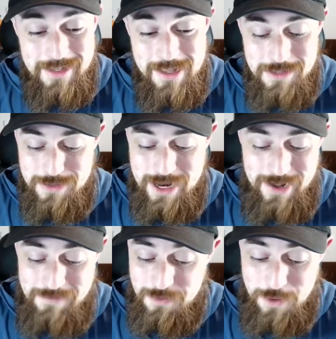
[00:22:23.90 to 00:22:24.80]
So I don't
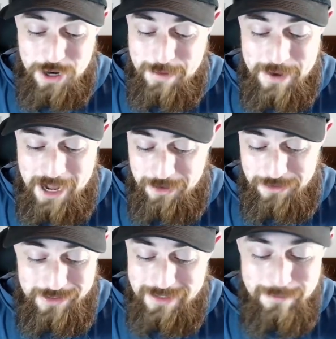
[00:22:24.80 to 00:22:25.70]
have to worry about
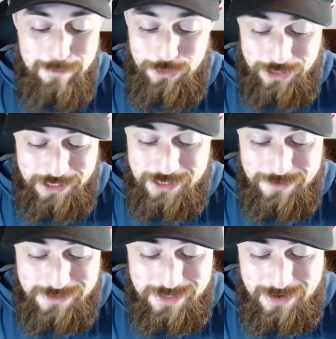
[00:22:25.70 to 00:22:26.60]
pulling another
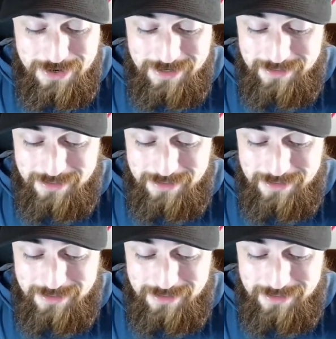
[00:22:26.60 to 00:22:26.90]
secret.